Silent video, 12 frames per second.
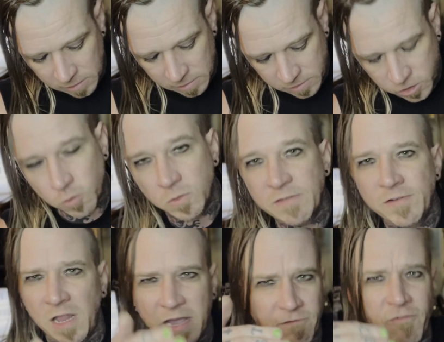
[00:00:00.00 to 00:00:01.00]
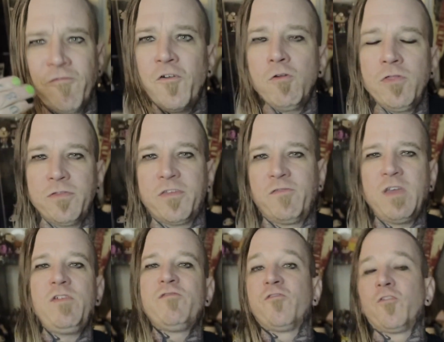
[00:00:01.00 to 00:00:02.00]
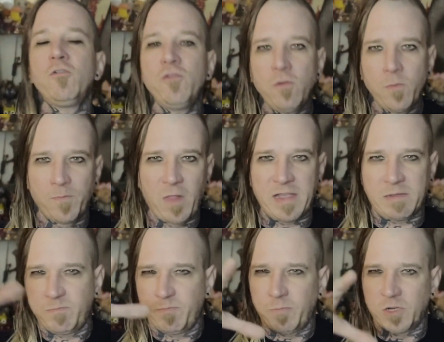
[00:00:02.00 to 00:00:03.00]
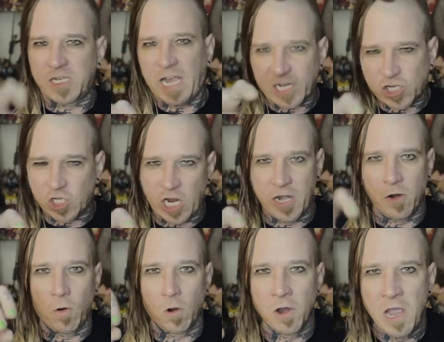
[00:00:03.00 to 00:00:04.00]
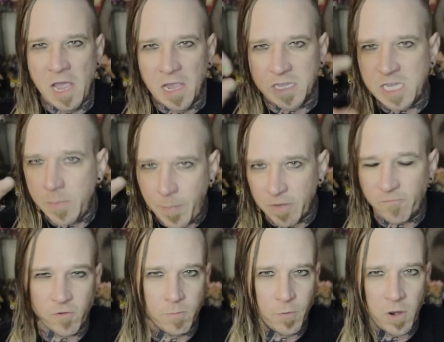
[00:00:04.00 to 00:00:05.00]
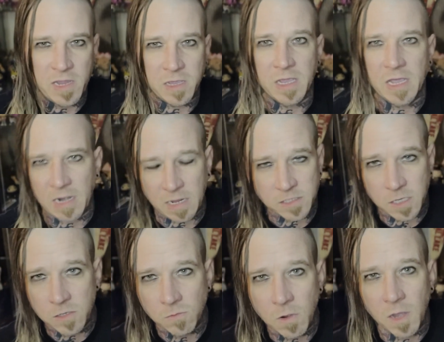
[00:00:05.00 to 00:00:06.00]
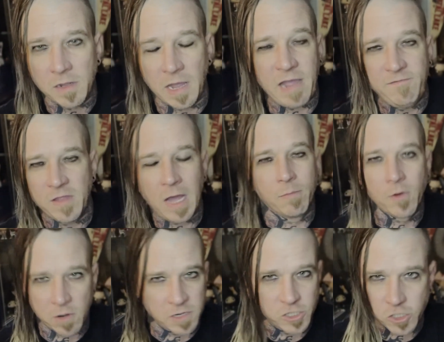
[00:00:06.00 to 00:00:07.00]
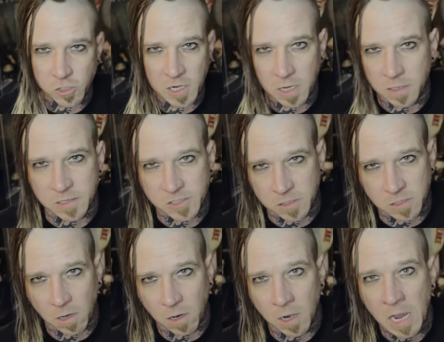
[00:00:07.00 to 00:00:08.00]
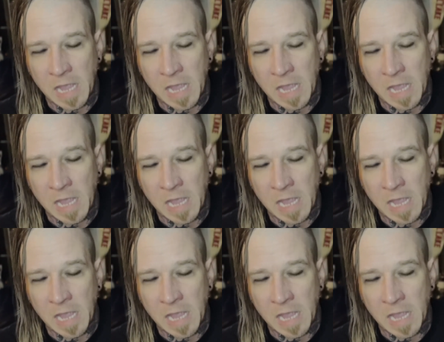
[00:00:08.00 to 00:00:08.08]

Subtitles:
to give it like further like protection or keep it from breaking. And I'll tell you what, I have not broken a string on this guitar